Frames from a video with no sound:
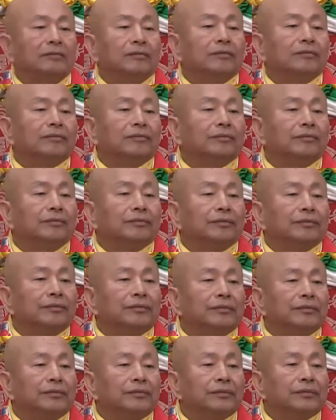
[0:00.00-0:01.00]

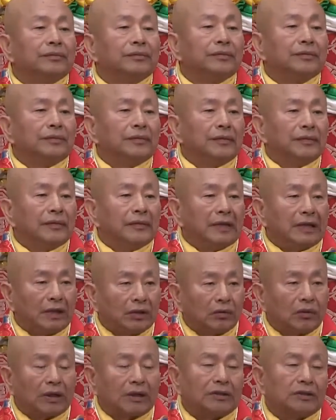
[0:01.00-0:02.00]
Meditation is very
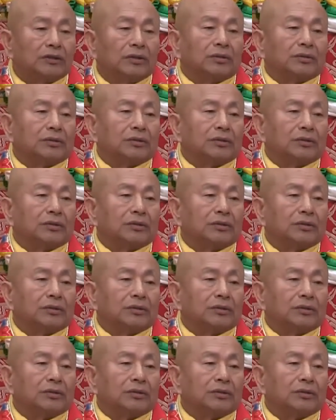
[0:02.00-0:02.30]
difficult.